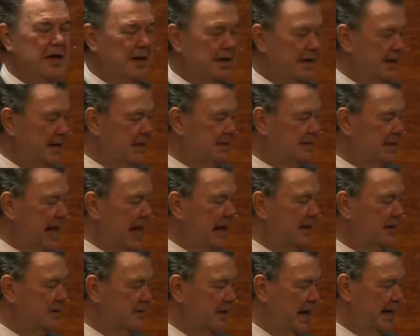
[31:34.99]
he is
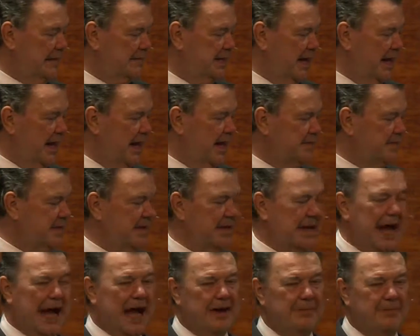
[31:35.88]
Antichrist, that hath
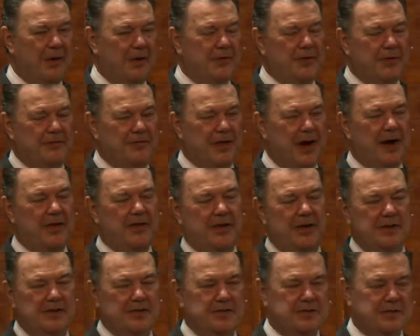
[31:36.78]
denied both the Father
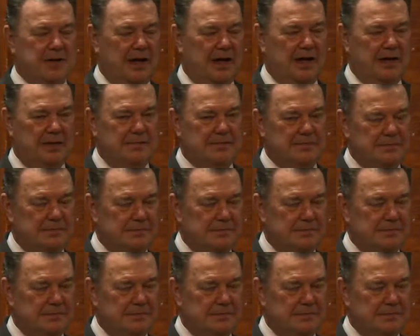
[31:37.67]
and the Son.